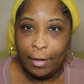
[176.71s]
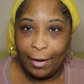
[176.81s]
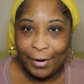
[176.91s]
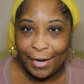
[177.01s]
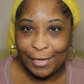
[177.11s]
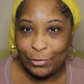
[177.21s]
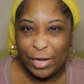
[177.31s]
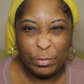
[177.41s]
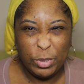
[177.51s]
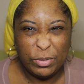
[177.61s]
All right, guys, so I
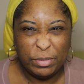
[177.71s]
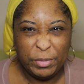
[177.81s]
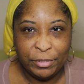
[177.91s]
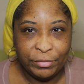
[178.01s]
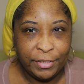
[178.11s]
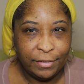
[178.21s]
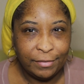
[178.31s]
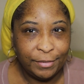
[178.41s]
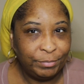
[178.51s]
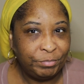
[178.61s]
had to put on some
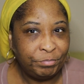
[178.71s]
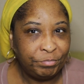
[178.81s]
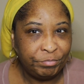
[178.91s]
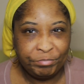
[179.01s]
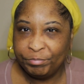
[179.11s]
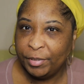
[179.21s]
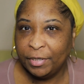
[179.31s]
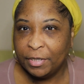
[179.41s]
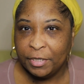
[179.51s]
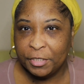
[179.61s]
earrings
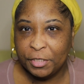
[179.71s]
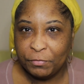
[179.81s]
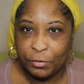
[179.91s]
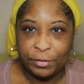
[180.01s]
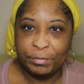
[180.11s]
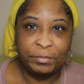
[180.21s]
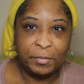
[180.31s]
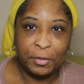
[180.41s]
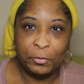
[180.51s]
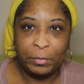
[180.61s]
just for
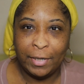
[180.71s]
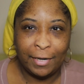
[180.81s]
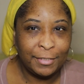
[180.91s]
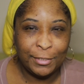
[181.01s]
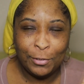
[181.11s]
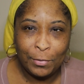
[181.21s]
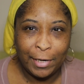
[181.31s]
a little bit. I just don't